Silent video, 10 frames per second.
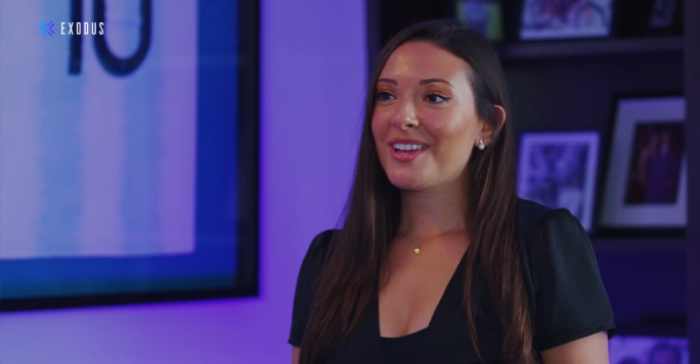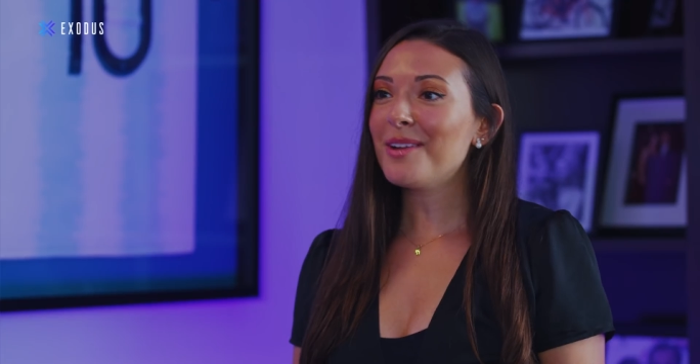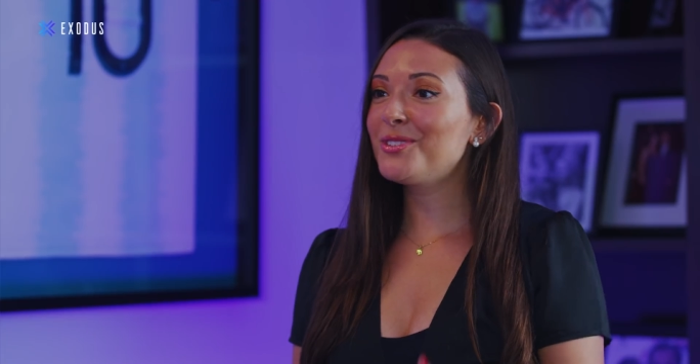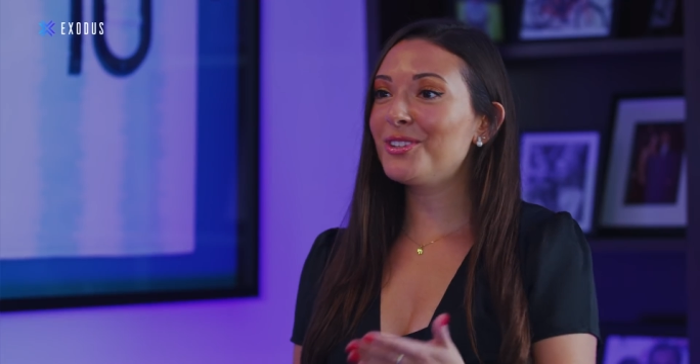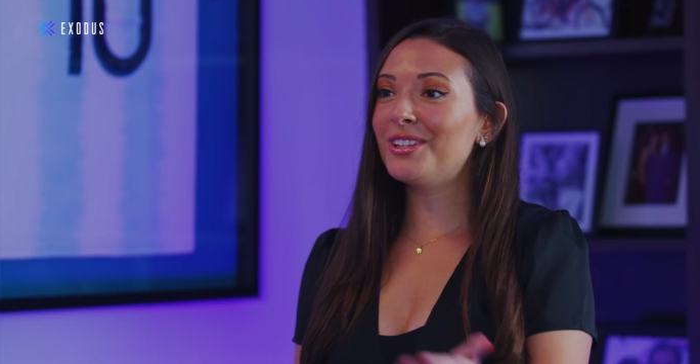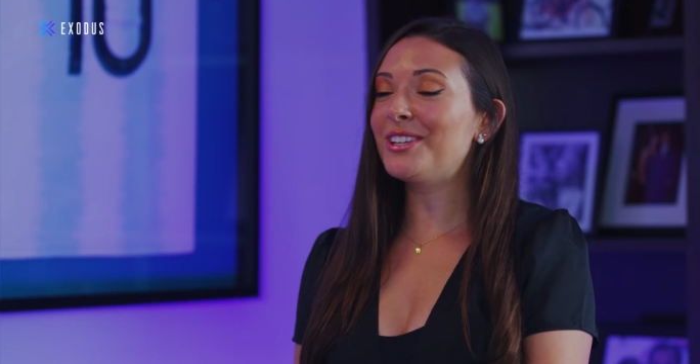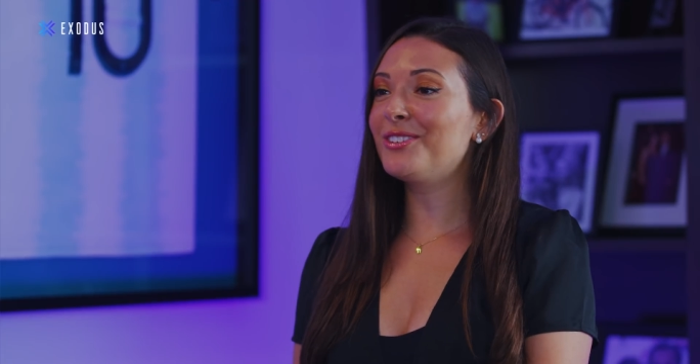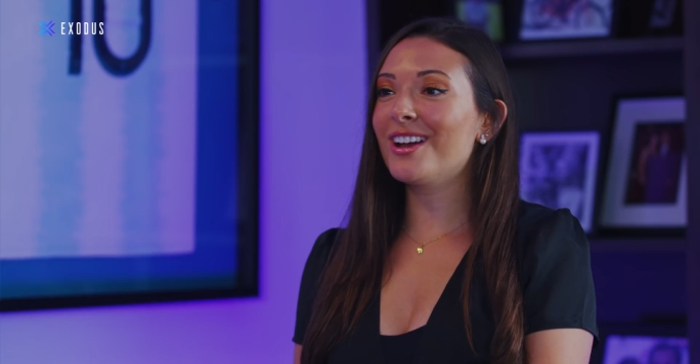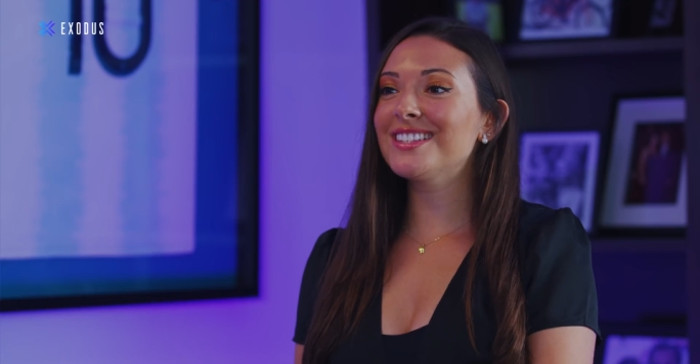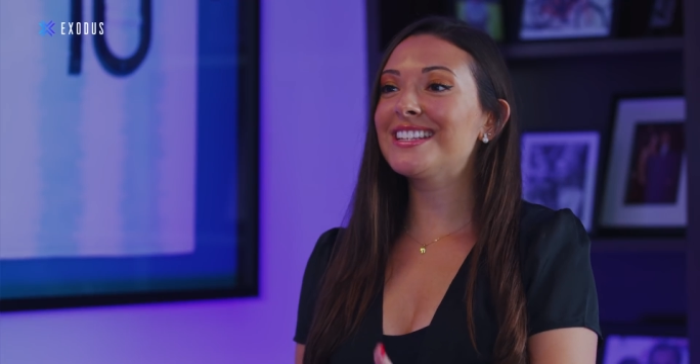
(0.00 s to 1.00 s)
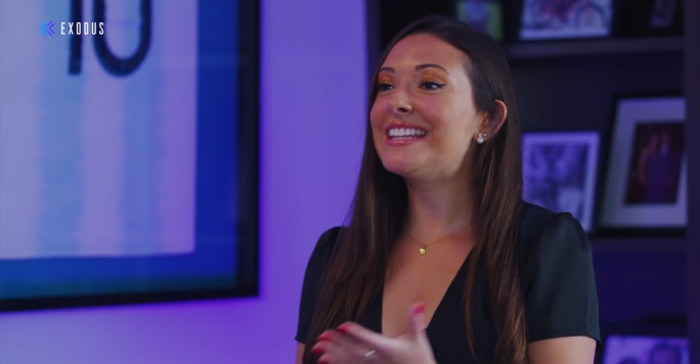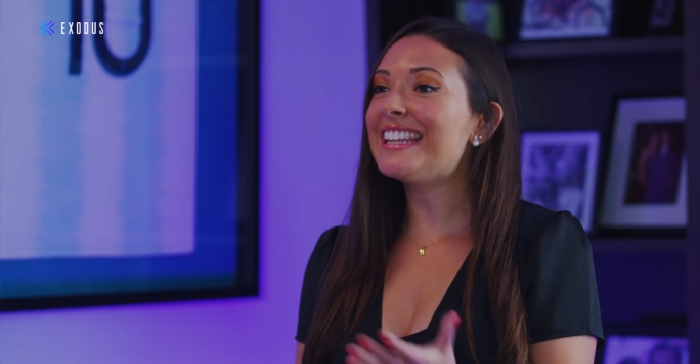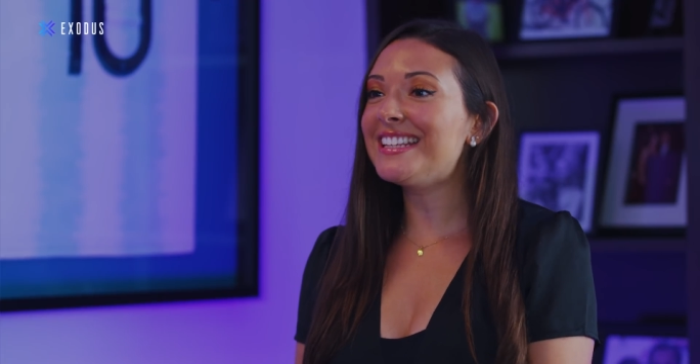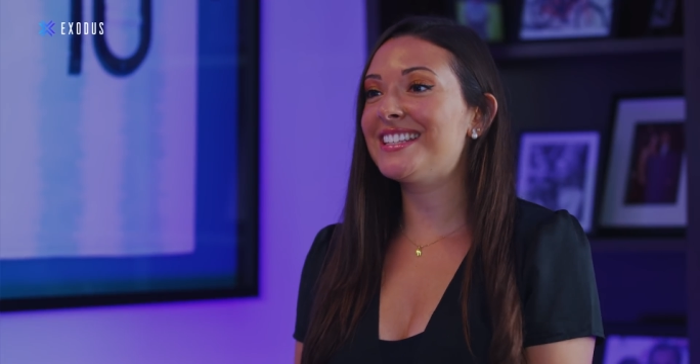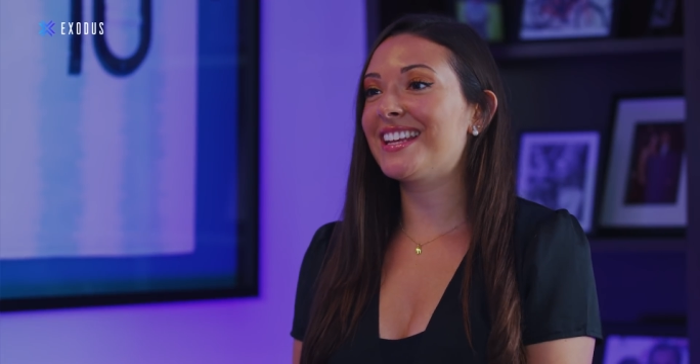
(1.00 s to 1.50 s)
Absolutely, you guys are
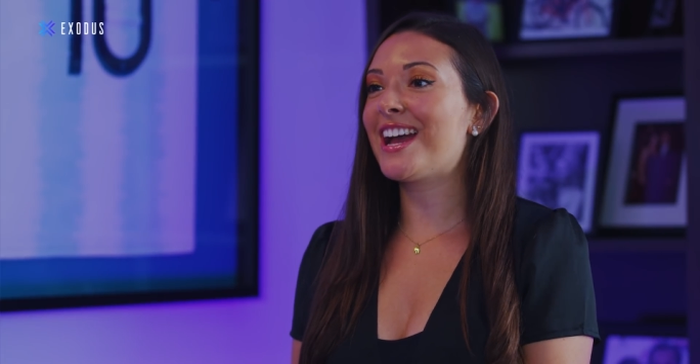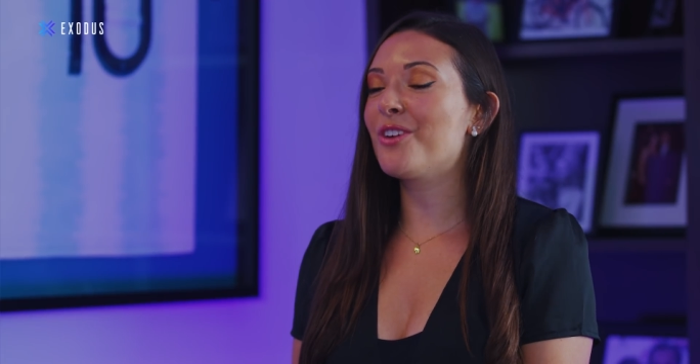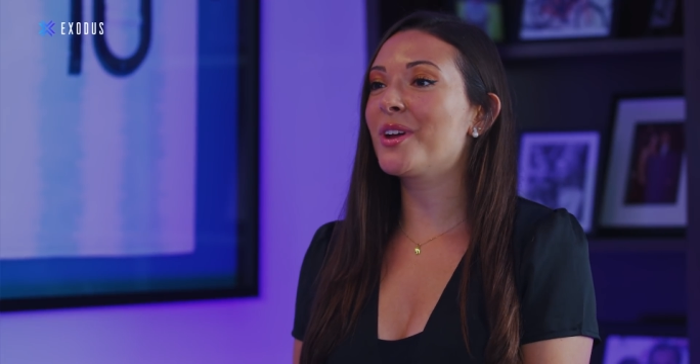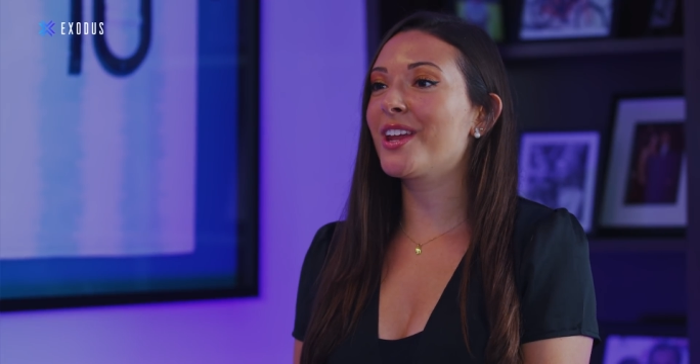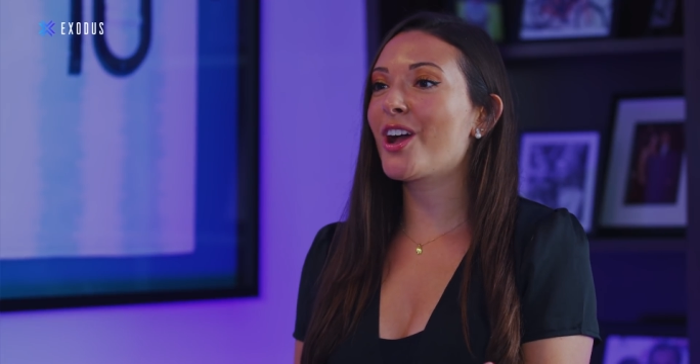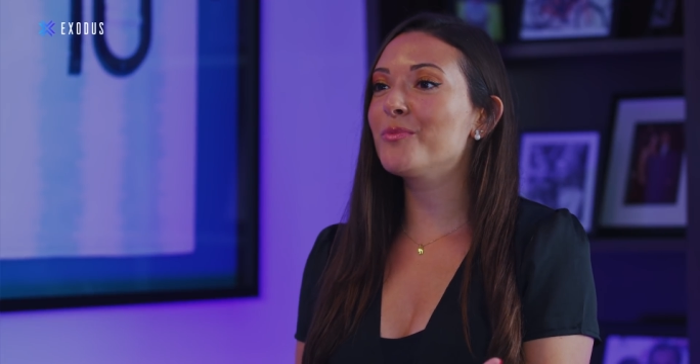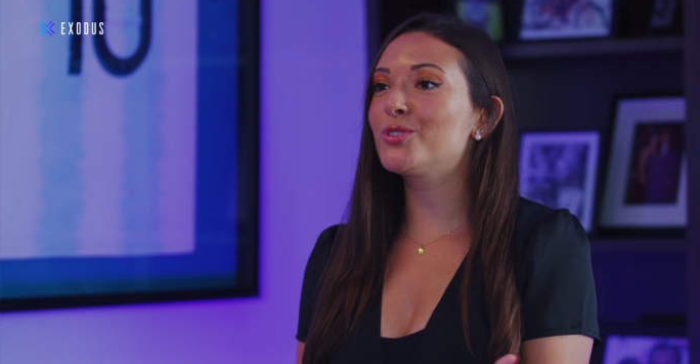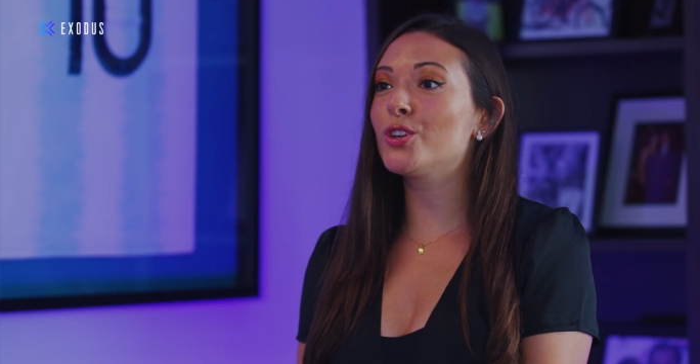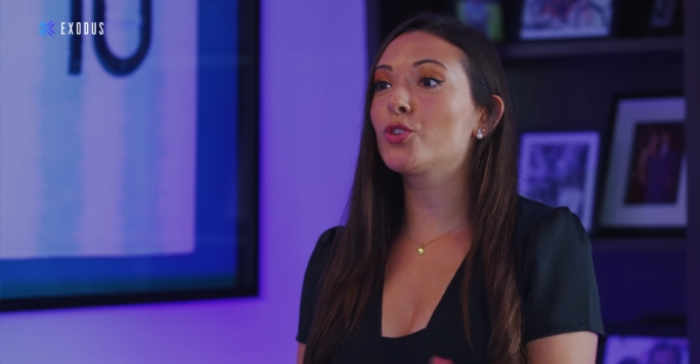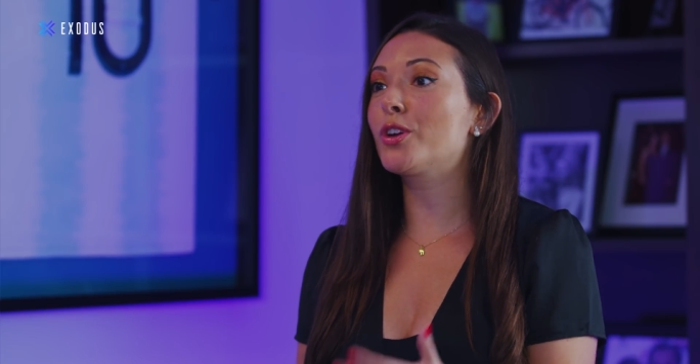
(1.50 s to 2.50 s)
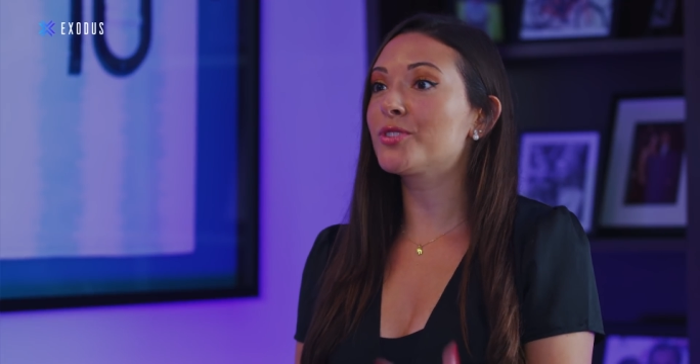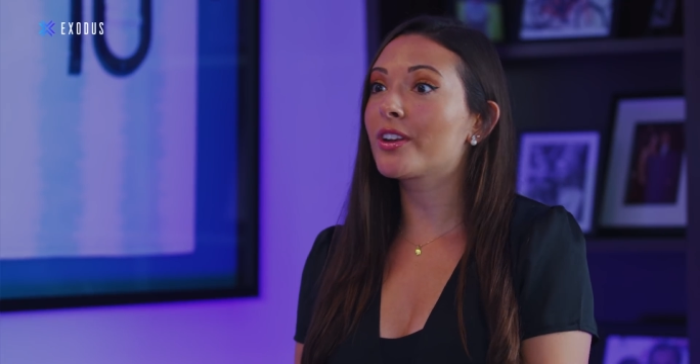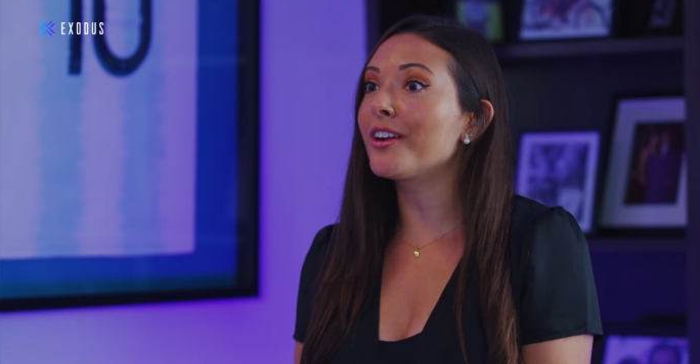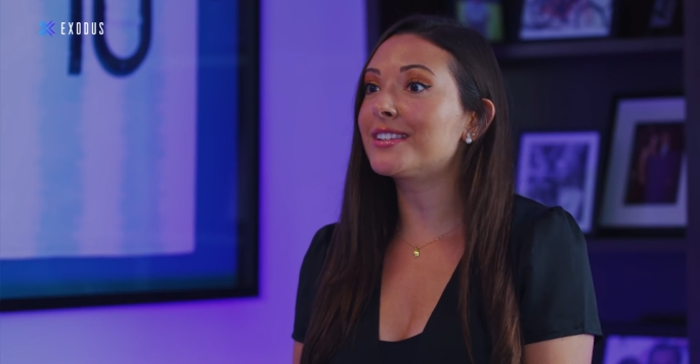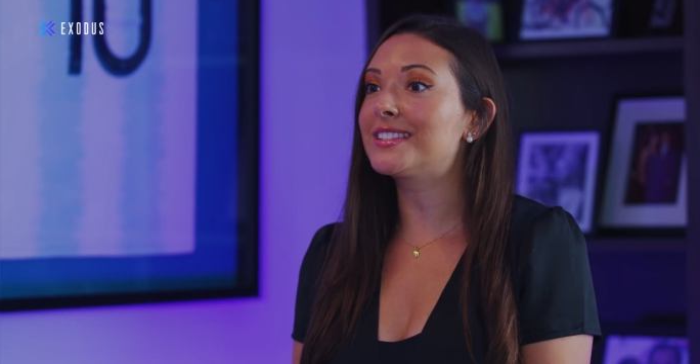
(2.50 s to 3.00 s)
leading now when it comes to
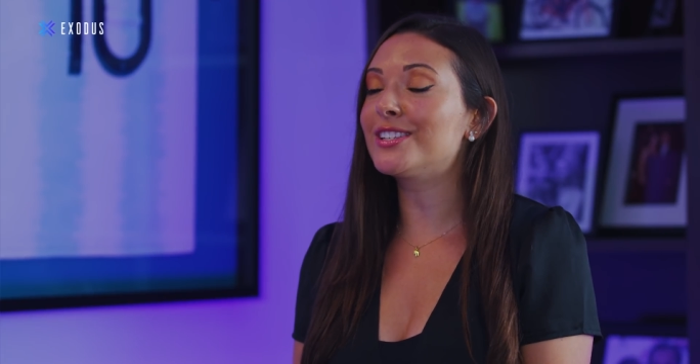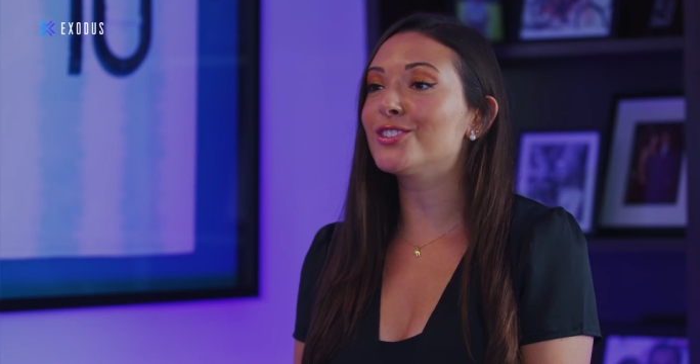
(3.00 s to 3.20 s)
cryptocurrency.